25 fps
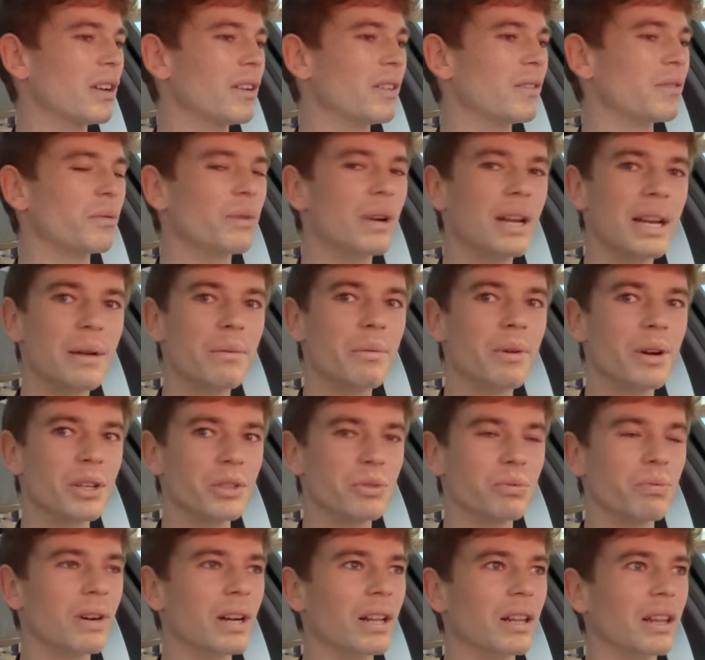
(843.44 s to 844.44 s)
really
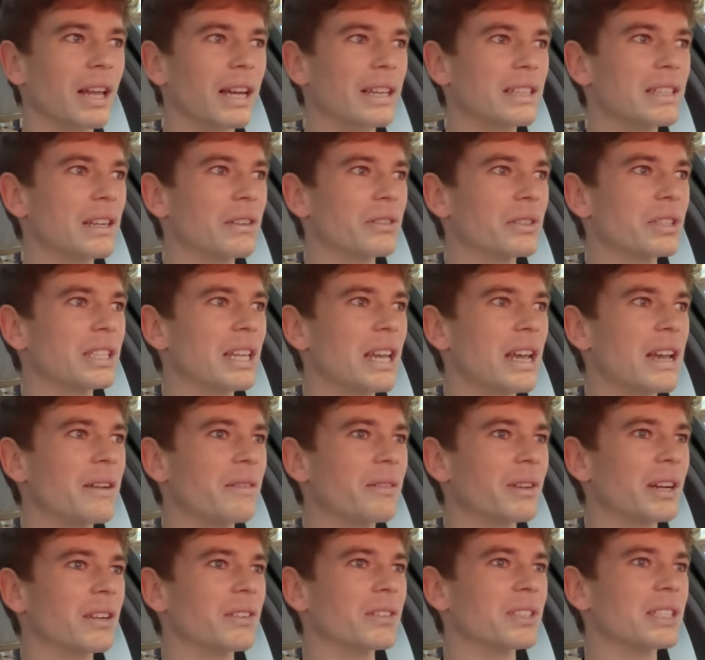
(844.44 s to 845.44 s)
works well. As I was saying
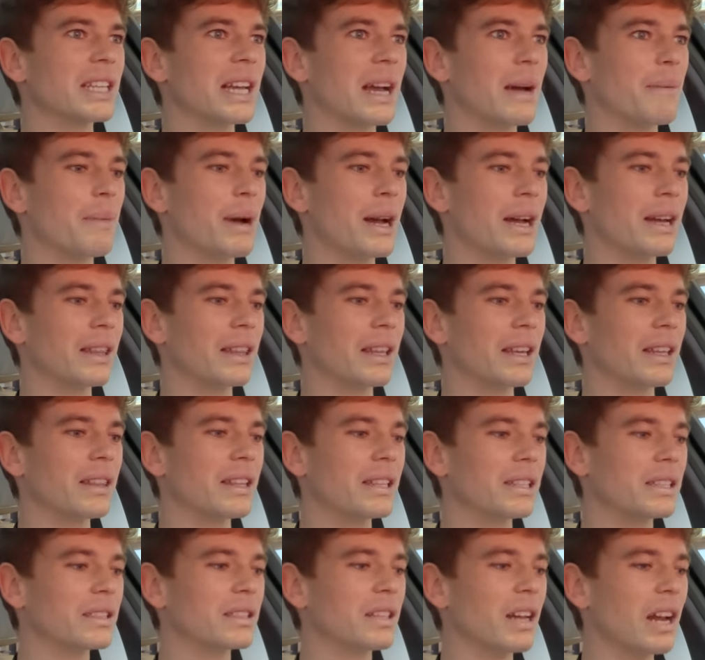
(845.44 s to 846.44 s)
when I was sat back there,
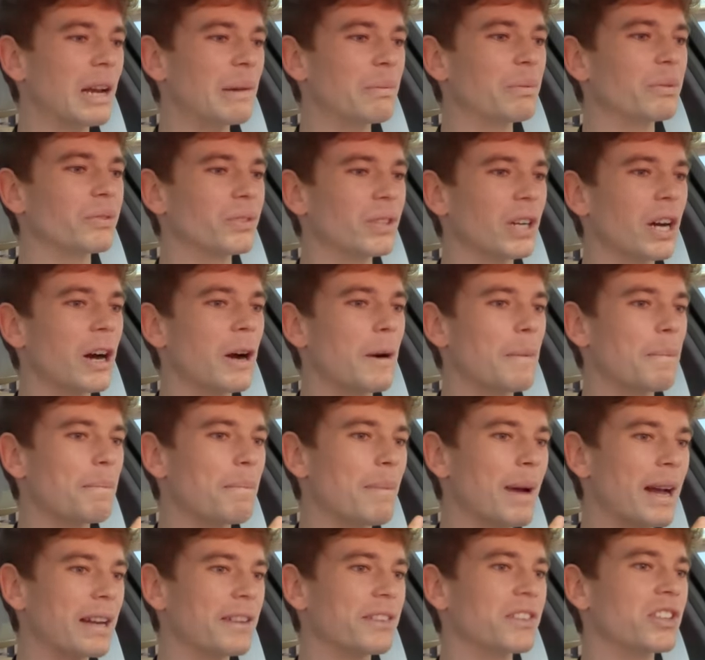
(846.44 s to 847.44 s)
this type of car
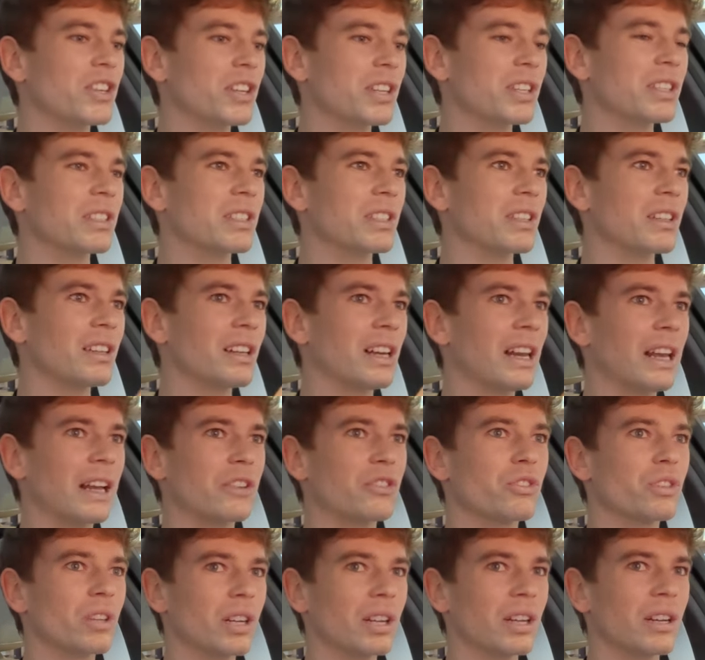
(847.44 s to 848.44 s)
matches
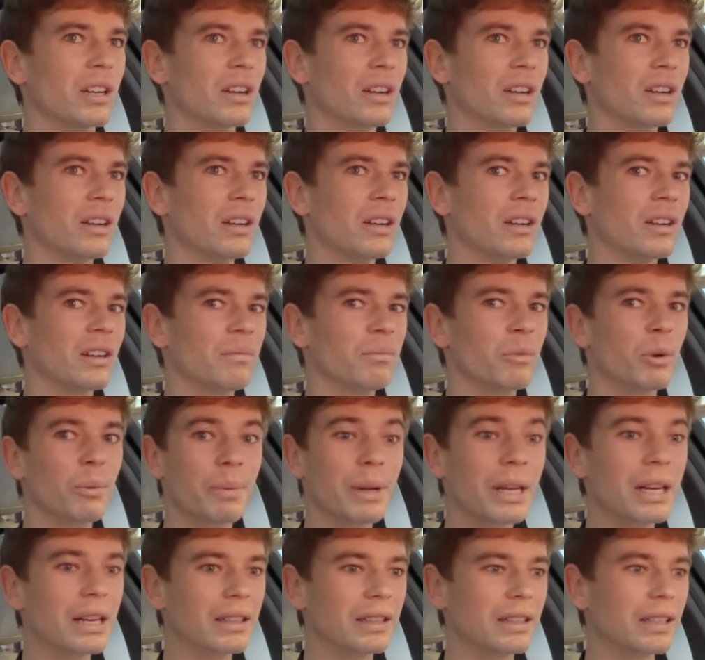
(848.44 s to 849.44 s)
electric
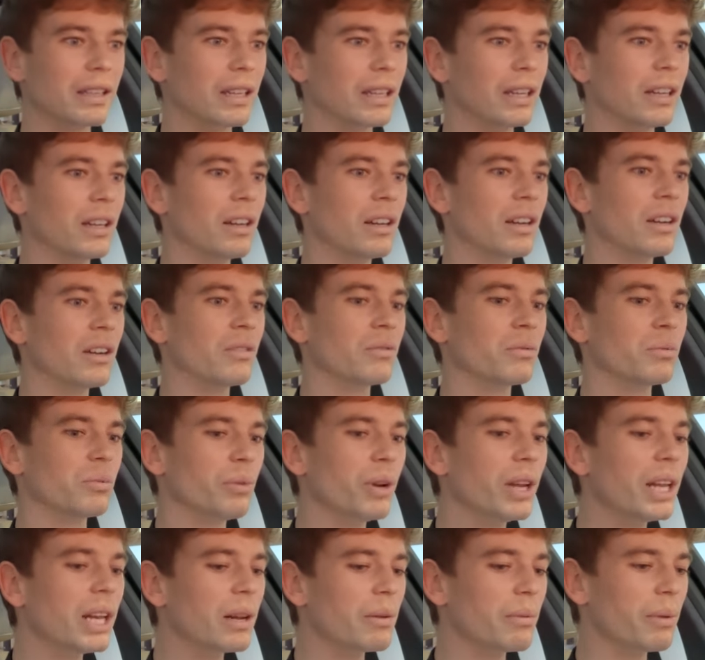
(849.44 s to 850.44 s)
mobility
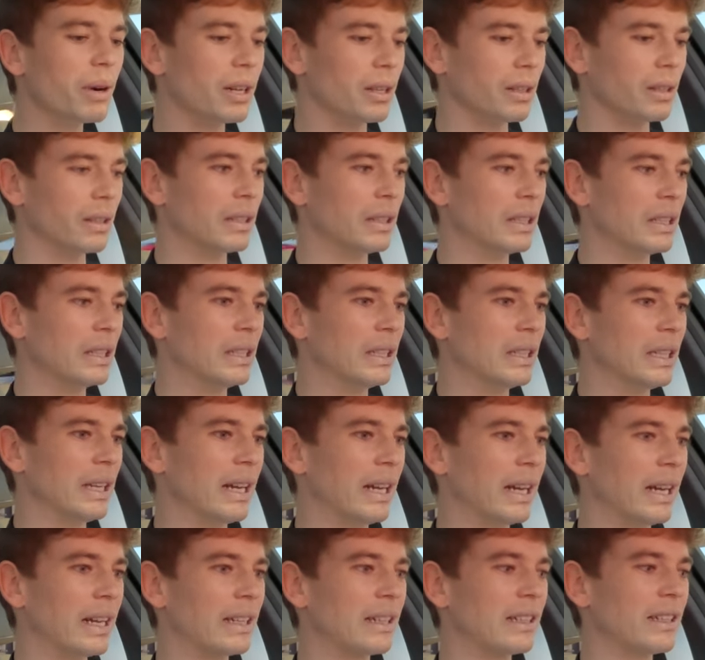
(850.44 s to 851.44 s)
really well.
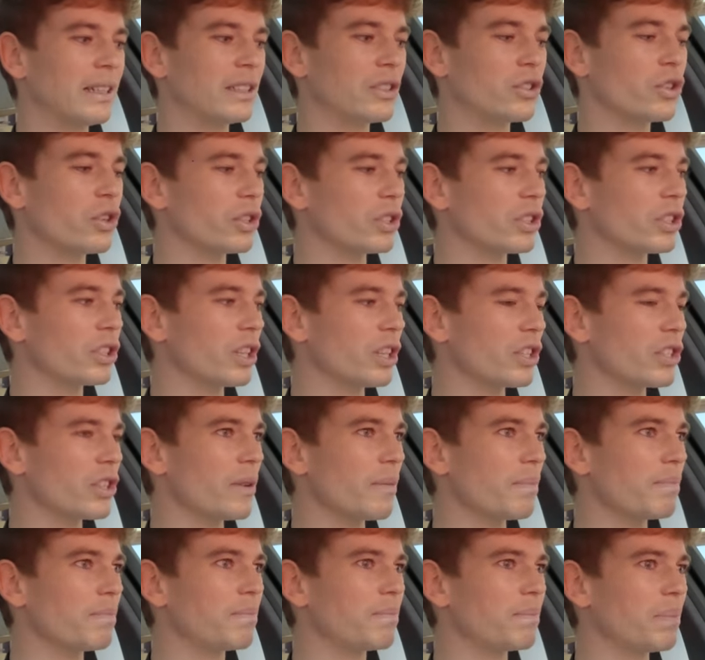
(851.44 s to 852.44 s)
And it's just such a
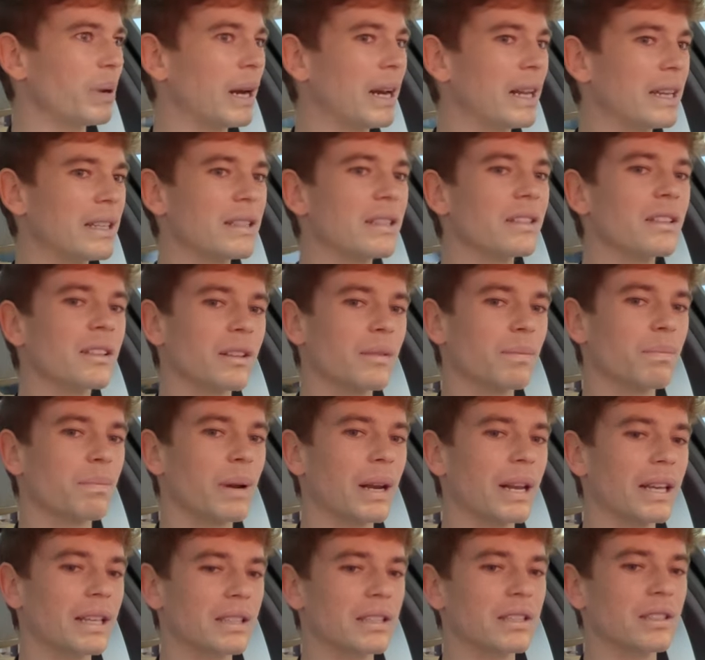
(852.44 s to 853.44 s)
pleasant
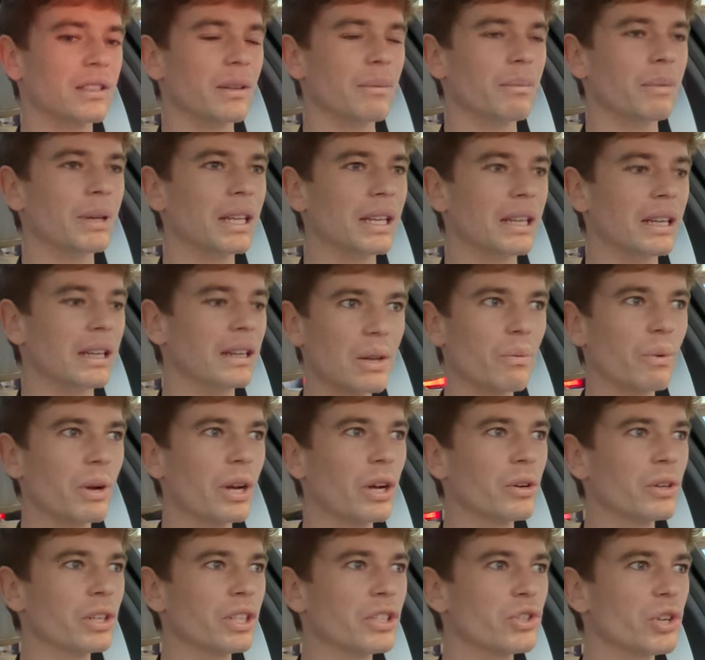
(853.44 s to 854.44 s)
place to be. We're
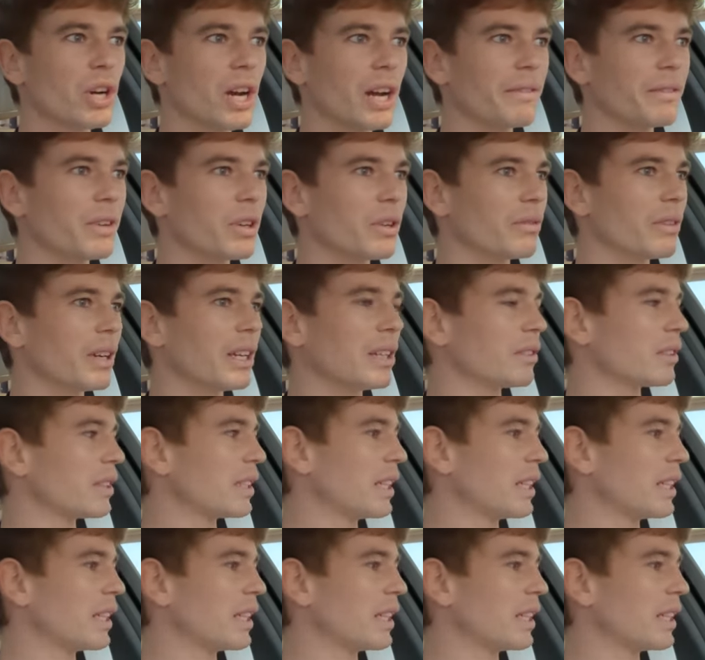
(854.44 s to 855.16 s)
only driving around